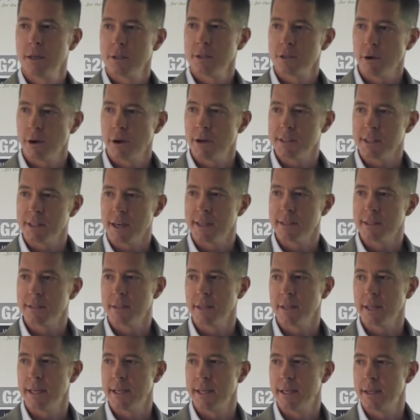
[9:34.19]
So I was
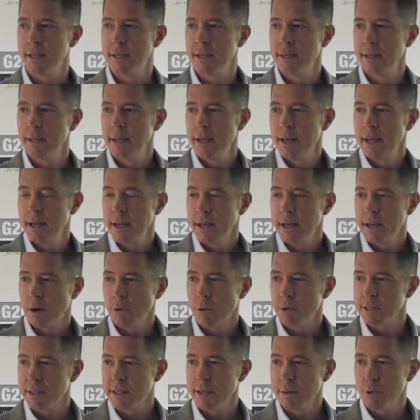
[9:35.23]
isolated, and I
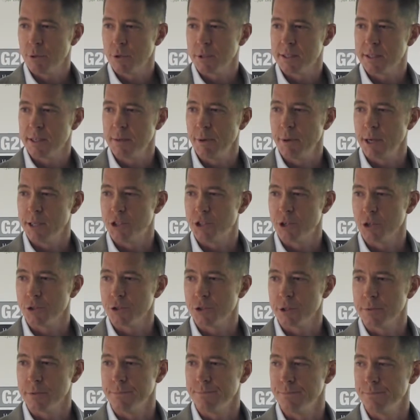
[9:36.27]
wasn't able to see my
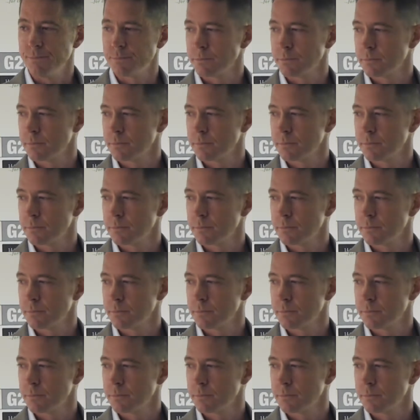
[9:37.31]
children.